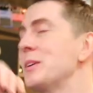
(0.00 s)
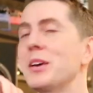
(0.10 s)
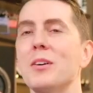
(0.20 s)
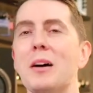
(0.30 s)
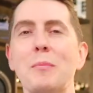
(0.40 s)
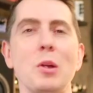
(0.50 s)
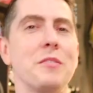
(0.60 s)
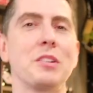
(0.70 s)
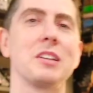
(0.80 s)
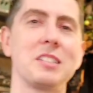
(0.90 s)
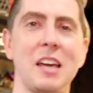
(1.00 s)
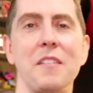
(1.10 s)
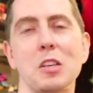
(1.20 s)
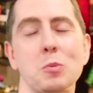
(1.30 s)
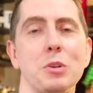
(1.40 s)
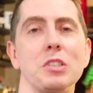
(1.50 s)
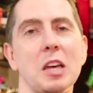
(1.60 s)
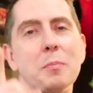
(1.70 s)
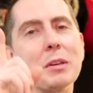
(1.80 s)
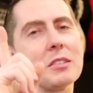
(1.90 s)
we go. I'm not even going to save this
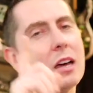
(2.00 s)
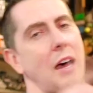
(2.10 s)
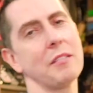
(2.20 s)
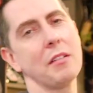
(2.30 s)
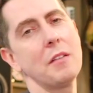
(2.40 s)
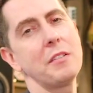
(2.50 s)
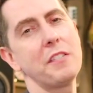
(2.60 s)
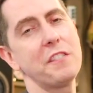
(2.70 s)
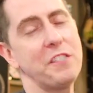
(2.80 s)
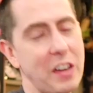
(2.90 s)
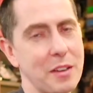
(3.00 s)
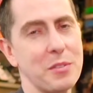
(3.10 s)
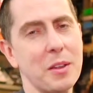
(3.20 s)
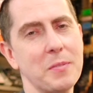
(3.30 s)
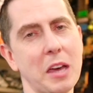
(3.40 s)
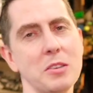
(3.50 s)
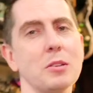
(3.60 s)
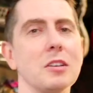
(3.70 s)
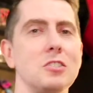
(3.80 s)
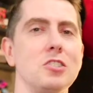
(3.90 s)
preset because I have every faith that
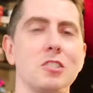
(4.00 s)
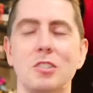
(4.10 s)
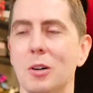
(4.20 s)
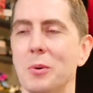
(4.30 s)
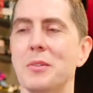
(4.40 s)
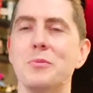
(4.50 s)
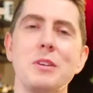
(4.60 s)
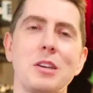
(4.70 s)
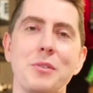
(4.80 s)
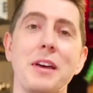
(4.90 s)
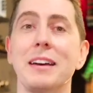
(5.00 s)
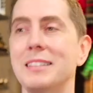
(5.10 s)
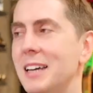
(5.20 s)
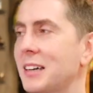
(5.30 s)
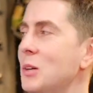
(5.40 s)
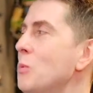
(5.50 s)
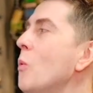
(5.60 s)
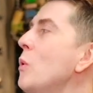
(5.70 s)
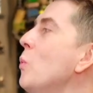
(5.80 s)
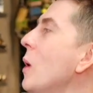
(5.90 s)
you can just go and recreate exactly
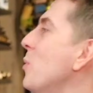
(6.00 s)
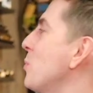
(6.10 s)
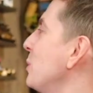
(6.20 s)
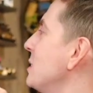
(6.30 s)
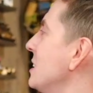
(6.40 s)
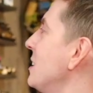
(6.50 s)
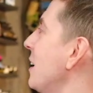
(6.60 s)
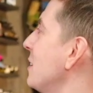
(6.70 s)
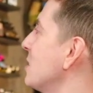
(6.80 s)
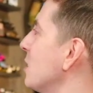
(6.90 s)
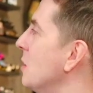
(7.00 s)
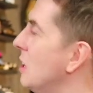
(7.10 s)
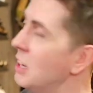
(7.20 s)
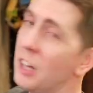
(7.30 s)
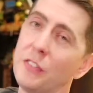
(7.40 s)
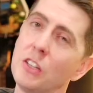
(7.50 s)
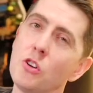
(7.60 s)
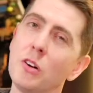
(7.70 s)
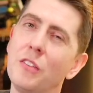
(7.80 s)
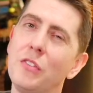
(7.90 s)
what we went through today. So if you
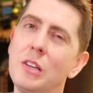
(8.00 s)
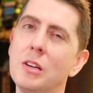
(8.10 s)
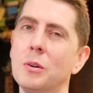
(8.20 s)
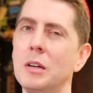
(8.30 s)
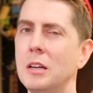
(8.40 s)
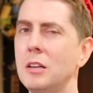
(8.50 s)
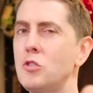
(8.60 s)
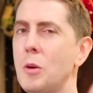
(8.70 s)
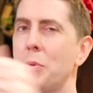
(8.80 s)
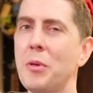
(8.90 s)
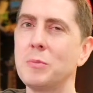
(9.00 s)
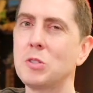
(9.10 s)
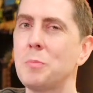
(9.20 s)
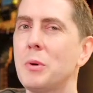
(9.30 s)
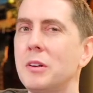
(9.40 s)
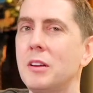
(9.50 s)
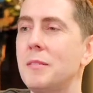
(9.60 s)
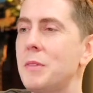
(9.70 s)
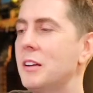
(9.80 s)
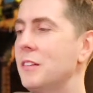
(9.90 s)
enjoyed the video, drop a thumbs up on
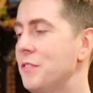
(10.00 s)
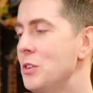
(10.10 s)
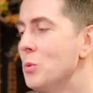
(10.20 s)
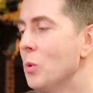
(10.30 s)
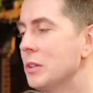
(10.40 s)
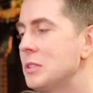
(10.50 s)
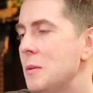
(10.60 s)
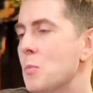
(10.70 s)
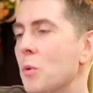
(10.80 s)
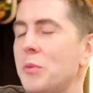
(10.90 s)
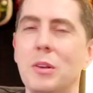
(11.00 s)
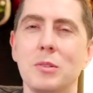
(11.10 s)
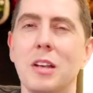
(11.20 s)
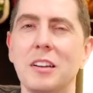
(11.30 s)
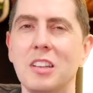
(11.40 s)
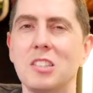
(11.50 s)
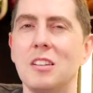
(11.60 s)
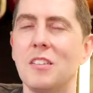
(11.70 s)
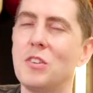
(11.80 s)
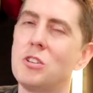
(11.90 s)
it. And if you want to see more videos like this
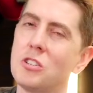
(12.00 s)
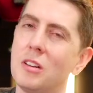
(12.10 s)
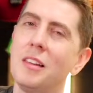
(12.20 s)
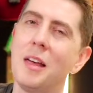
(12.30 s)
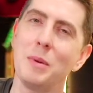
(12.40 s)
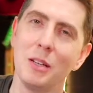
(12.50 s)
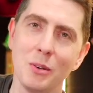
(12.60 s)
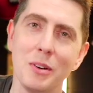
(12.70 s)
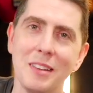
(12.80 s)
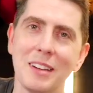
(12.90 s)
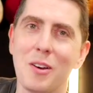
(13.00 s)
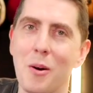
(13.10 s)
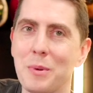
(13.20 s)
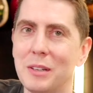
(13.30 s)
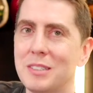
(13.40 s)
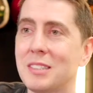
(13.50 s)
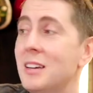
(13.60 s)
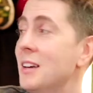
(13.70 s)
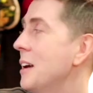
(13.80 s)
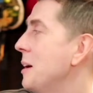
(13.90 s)
in the future, let me know in the comments.
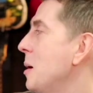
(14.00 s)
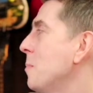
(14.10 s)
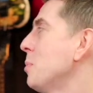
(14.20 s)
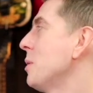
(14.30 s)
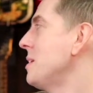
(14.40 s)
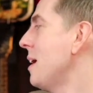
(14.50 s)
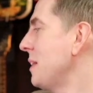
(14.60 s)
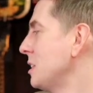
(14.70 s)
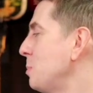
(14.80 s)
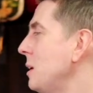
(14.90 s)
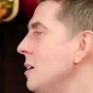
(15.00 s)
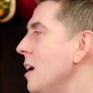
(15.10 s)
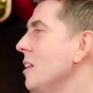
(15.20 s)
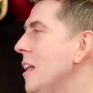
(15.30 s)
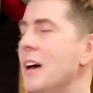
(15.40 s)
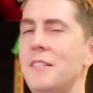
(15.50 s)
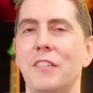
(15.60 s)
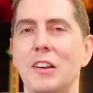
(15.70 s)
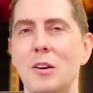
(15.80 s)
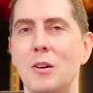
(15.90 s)
Um, but yeah, that's been a live
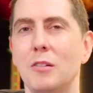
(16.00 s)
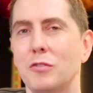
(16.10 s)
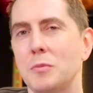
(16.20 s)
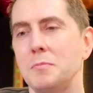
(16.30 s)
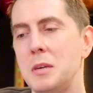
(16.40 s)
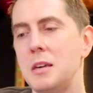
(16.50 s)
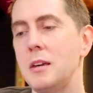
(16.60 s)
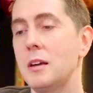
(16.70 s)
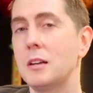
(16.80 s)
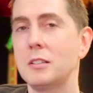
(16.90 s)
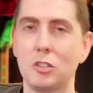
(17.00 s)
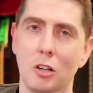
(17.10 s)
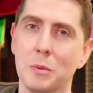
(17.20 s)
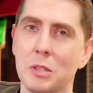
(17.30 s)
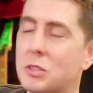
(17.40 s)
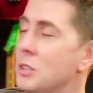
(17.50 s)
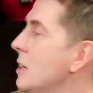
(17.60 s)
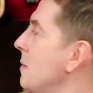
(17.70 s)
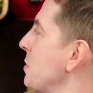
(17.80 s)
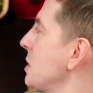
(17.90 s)
video from me, Thomas,
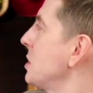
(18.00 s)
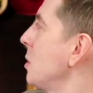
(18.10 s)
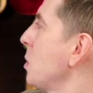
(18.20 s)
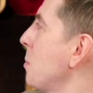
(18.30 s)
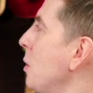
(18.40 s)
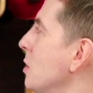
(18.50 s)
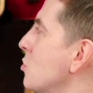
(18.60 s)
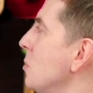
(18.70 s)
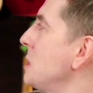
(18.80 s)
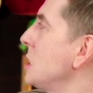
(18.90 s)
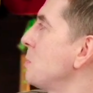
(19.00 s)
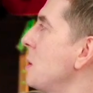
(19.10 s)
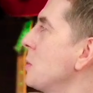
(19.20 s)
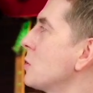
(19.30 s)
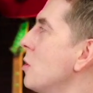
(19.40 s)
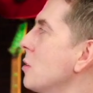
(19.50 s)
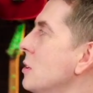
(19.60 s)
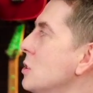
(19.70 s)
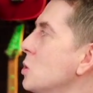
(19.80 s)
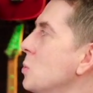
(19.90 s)
sitting with the Polychrome DSP
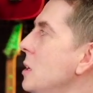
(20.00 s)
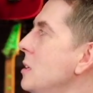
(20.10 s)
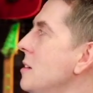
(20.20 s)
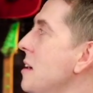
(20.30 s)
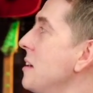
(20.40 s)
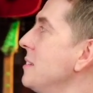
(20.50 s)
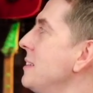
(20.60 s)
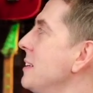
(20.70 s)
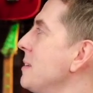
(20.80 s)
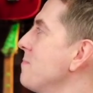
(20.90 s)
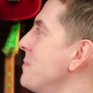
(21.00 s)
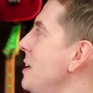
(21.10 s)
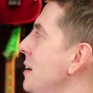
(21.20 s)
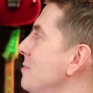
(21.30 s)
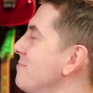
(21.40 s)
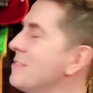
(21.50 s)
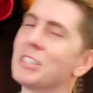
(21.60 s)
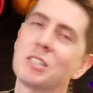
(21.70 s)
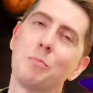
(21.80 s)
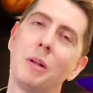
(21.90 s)
McRocklin suite. And um, yeah,
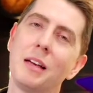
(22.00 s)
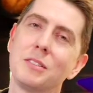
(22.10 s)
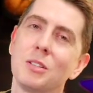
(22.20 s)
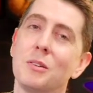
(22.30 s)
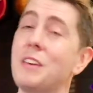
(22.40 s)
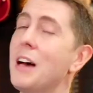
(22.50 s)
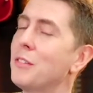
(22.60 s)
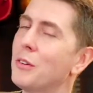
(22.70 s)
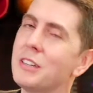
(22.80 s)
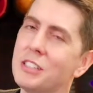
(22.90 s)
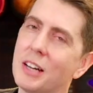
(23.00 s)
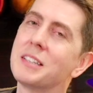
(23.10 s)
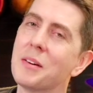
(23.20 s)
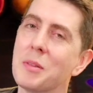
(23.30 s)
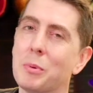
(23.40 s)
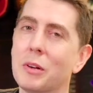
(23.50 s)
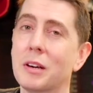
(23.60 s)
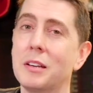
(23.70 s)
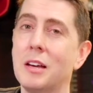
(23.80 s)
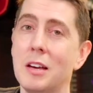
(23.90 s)
such a blast. So if you haven't already checked out the
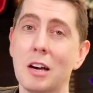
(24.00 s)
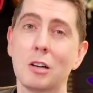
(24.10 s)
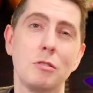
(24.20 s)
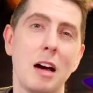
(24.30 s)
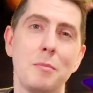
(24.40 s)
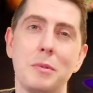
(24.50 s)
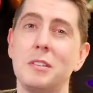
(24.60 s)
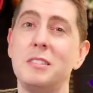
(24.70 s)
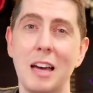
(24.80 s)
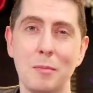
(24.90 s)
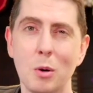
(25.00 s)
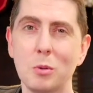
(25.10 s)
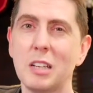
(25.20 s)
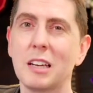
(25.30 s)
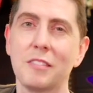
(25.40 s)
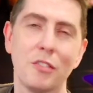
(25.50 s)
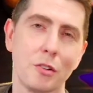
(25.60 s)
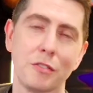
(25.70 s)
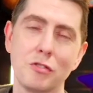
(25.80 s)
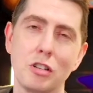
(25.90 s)
plugin, grab the demo, take it
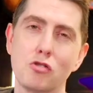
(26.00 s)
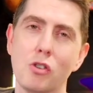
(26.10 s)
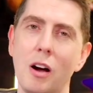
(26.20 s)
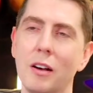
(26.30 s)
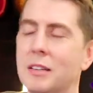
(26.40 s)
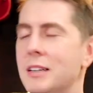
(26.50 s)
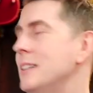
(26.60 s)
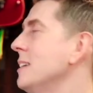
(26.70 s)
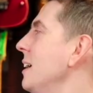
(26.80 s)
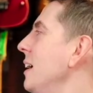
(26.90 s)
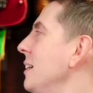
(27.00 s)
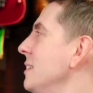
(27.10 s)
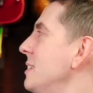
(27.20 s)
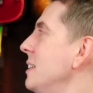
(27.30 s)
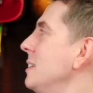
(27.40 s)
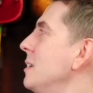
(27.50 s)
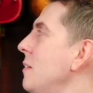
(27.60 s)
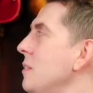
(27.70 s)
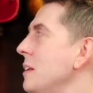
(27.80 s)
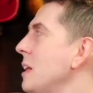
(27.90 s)
for a free trial and uh,
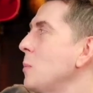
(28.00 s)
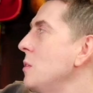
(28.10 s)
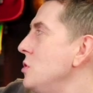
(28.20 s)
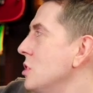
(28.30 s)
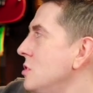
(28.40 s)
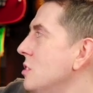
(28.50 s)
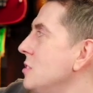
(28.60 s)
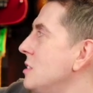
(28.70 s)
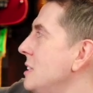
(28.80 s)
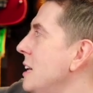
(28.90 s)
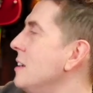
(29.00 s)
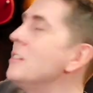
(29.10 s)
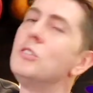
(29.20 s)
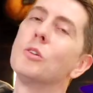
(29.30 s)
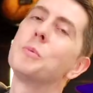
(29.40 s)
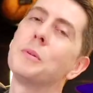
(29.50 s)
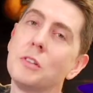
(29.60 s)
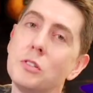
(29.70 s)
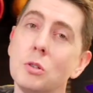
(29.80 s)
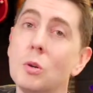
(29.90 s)
everything that we've just done today, you'll be
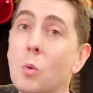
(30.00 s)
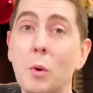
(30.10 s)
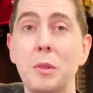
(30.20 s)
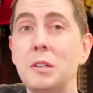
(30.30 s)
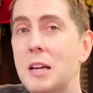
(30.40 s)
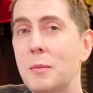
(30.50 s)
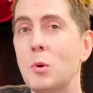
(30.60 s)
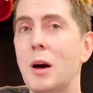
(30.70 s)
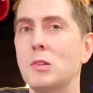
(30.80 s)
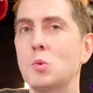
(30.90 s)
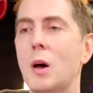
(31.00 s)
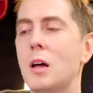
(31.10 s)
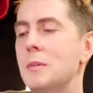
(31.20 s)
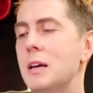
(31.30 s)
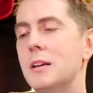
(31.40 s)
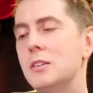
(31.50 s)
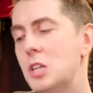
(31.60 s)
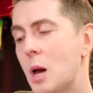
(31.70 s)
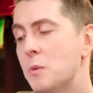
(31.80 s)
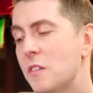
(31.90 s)
able to do with the demo as well.
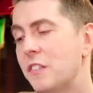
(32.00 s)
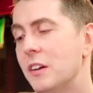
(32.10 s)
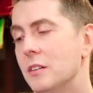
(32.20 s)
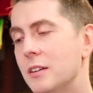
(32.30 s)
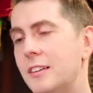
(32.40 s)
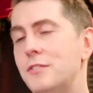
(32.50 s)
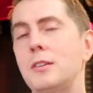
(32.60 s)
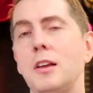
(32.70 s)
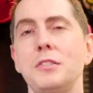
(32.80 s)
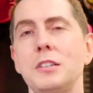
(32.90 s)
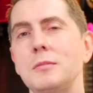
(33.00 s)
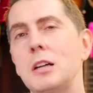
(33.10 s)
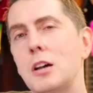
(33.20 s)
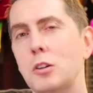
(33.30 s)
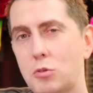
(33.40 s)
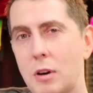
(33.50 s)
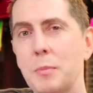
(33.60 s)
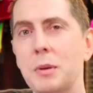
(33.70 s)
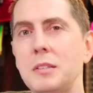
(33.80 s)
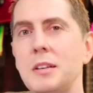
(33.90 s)
See how you feel, and if you love it,
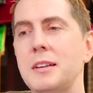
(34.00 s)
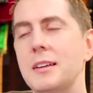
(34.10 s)
grab it.